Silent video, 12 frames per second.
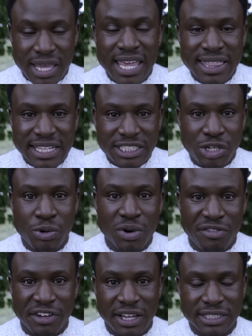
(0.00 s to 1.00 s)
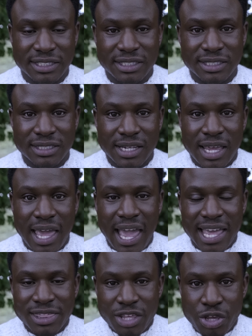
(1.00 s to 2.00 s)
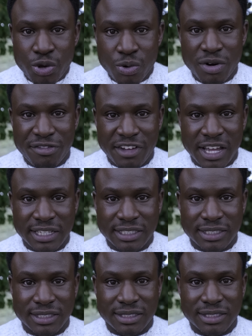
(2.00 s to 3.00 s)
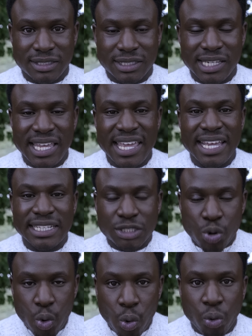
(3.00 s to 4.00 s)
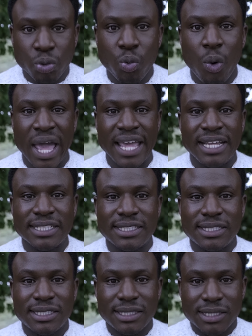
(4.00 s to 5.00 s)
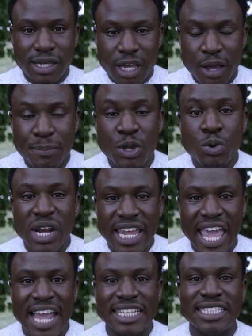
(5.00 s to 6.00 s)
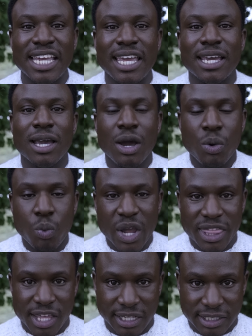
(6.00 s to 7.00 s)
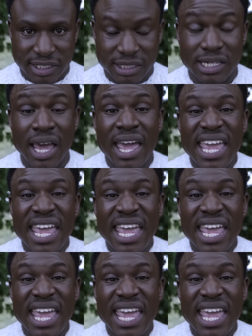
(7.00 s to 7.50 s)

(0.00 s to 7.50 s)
in this universe, and the universe is always communicating with us.